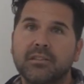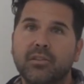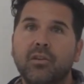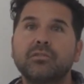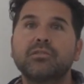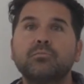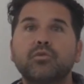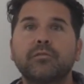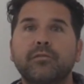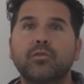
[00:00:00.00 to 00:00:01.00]
to also
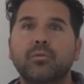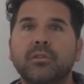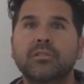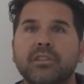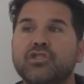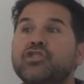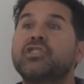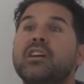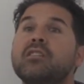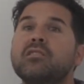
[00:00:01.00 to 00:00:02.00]
move forward, to
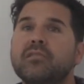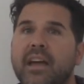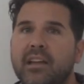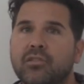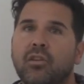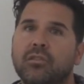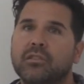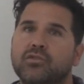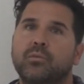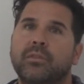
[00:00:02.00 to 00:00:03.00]
share that
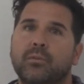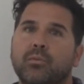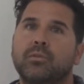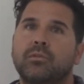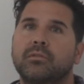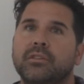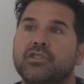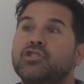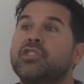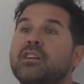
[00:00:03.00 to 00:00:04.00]
knowledge with the world,
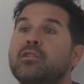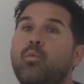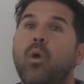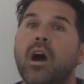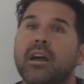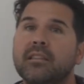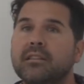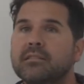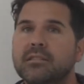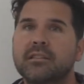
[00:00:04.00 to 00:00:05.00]
to share why
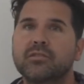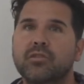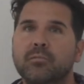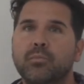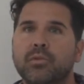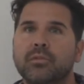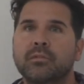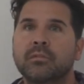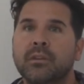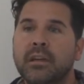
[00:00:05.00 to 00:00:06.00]
these things are
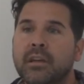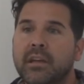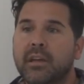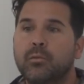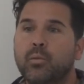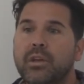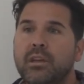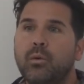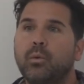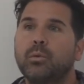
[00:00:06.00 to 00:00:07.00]
important. If
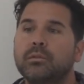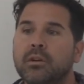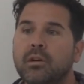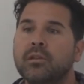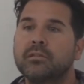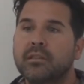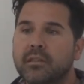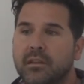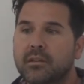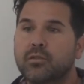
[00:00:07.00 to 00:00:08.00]
we hold on to
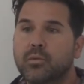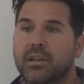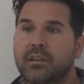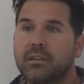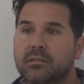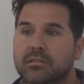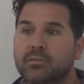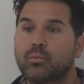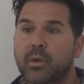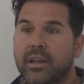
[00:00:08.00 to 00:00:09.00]
the
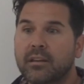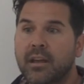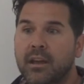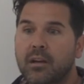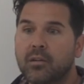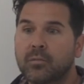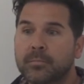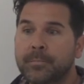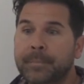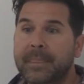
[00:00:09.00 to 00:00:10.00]
ingredients right now
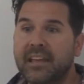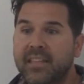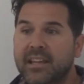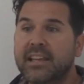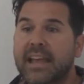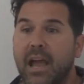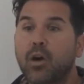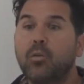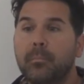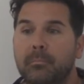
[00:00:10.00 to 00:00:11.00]
that can
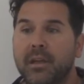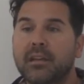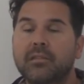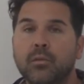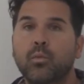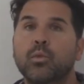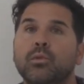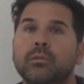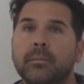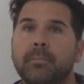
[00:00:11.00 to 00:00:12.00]
help make the
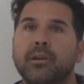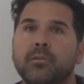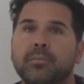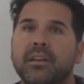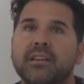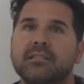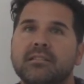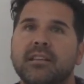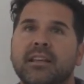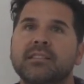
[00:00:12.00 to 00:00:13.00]
world a better place,
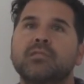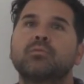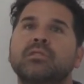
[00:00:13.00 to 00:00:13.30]
then that's a